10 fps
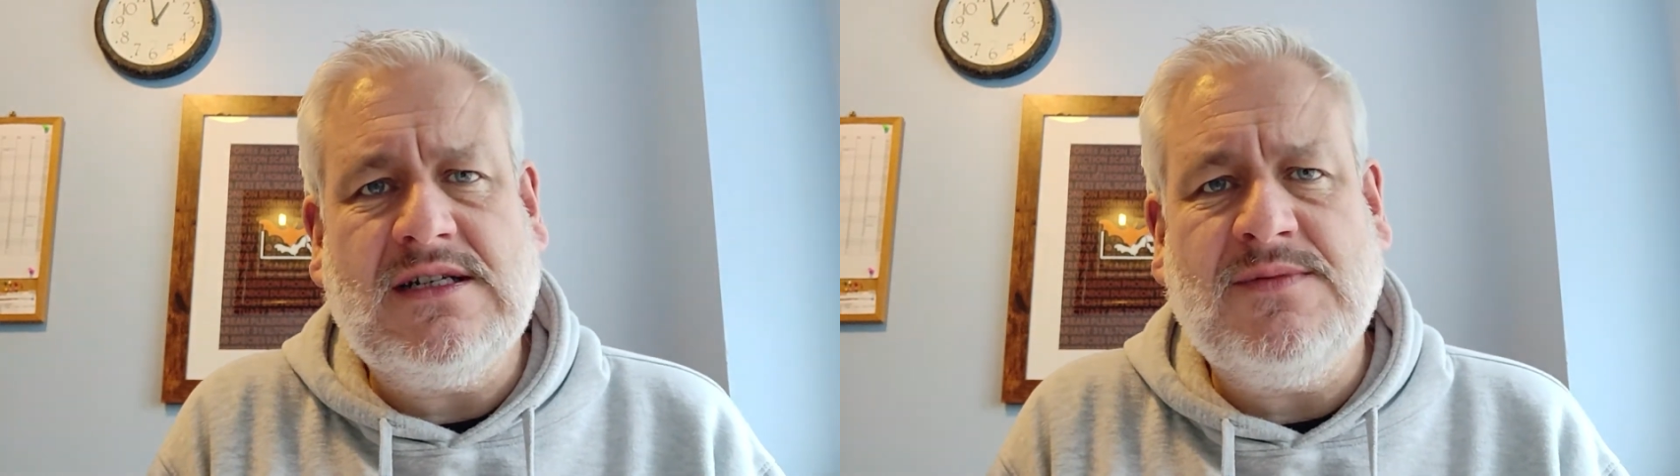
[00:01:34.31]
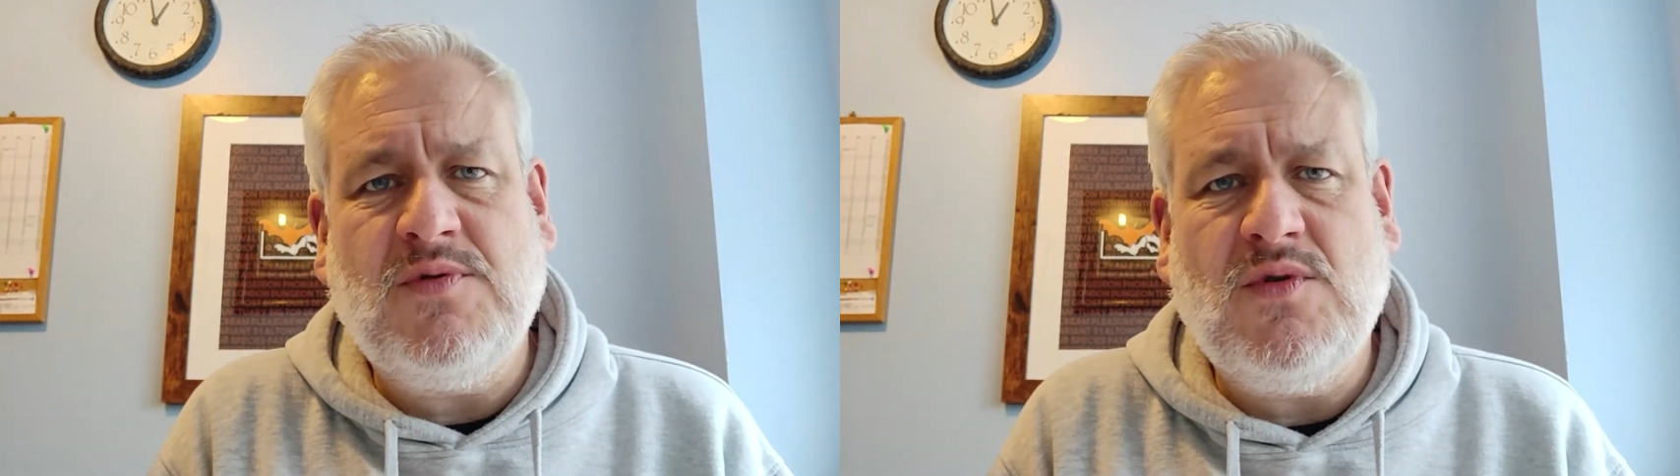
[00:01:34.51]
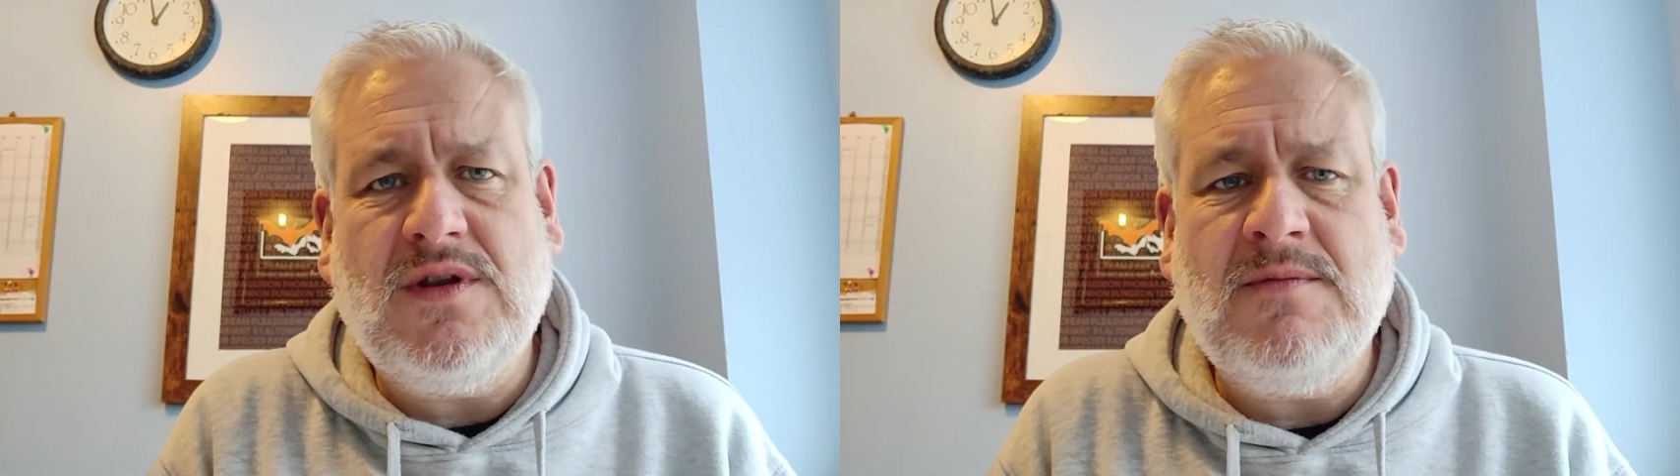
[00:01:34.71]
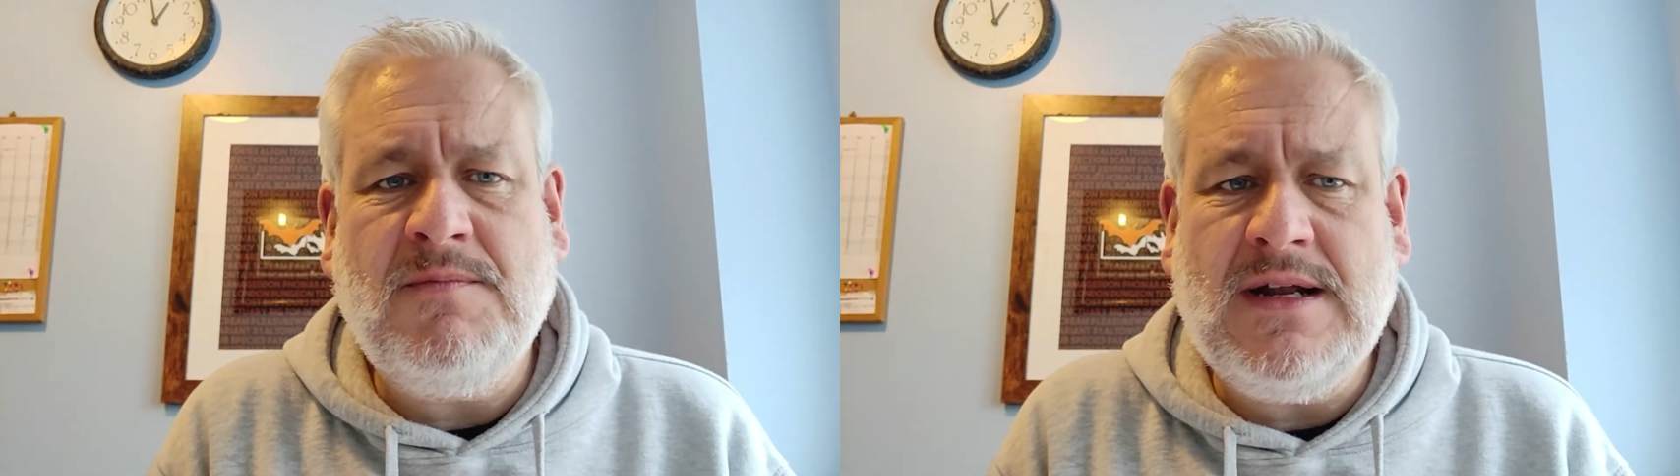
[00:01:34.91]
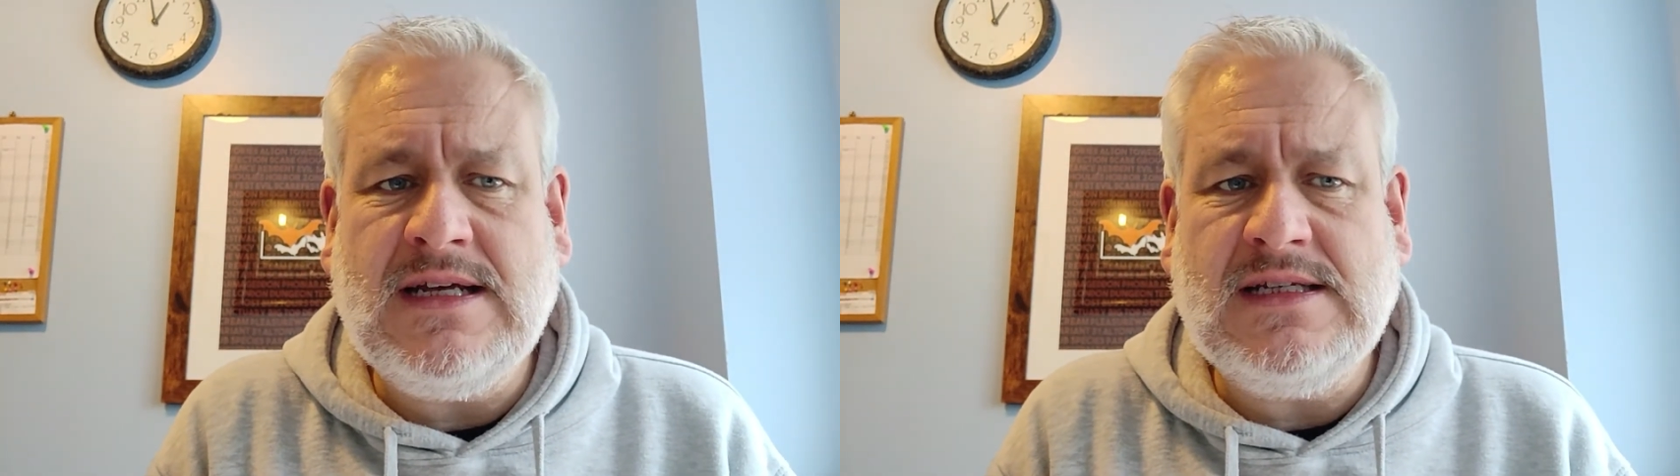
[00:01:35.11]
to support them,
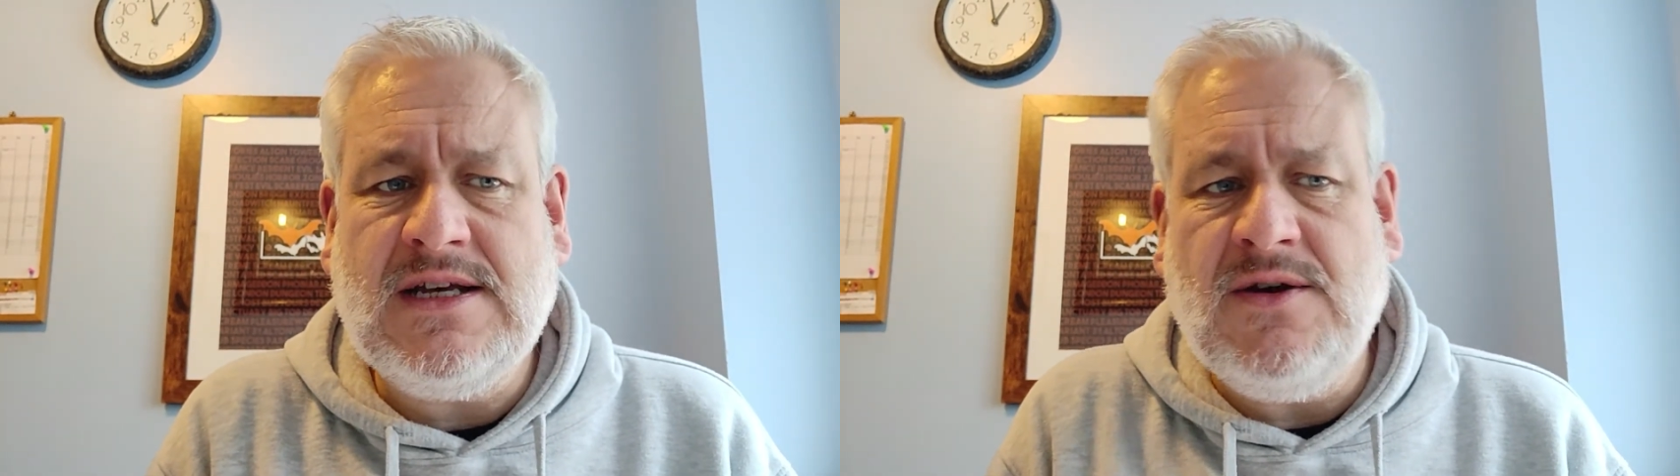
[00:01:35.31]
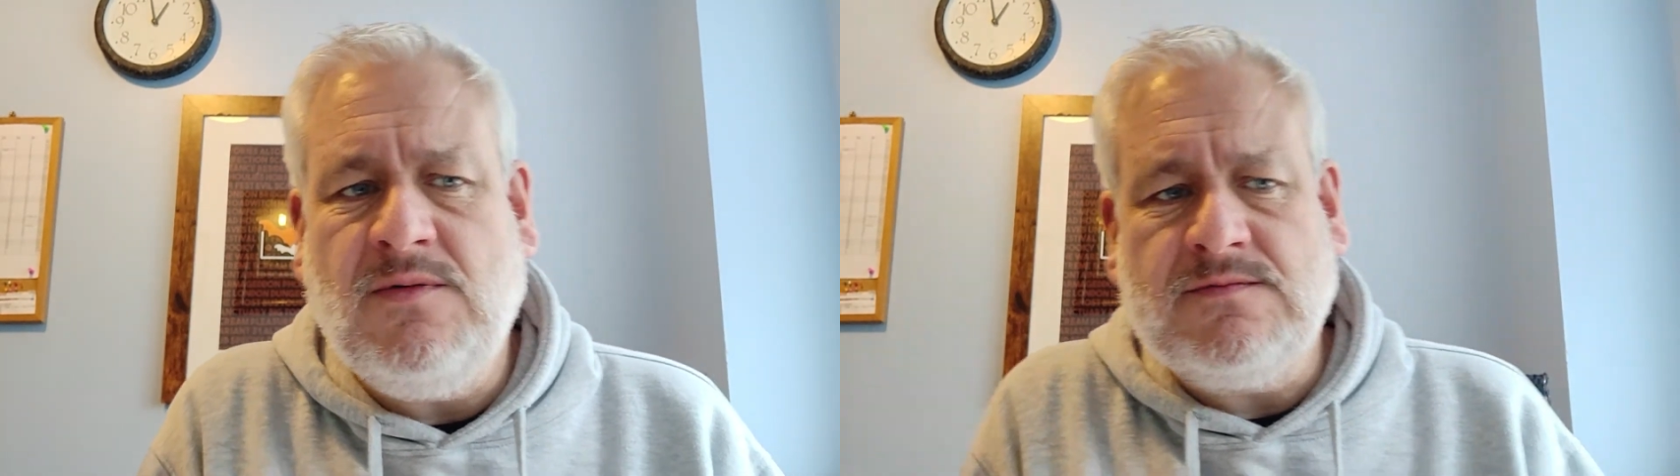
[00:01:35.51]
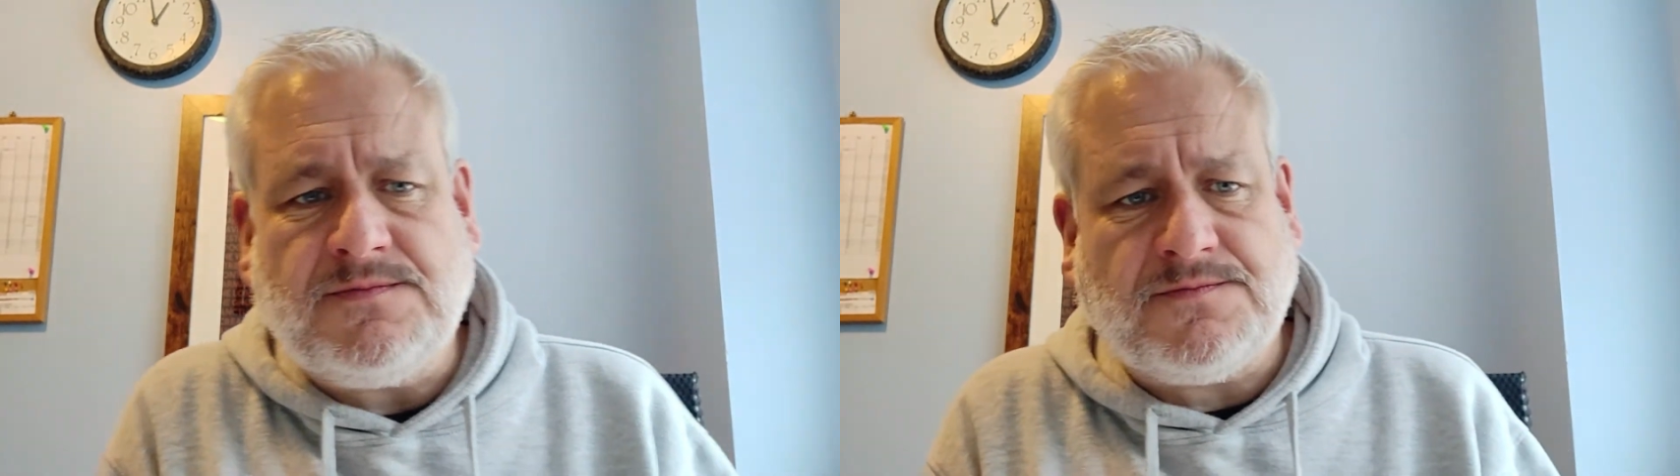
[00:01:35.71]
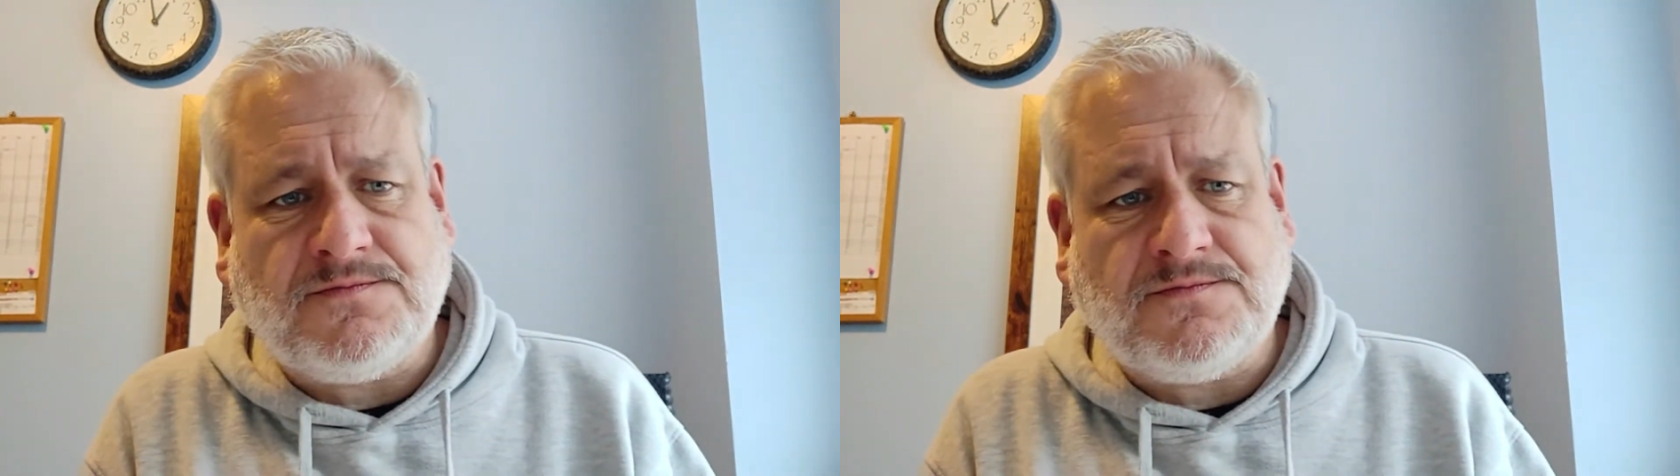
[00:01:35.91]
please do.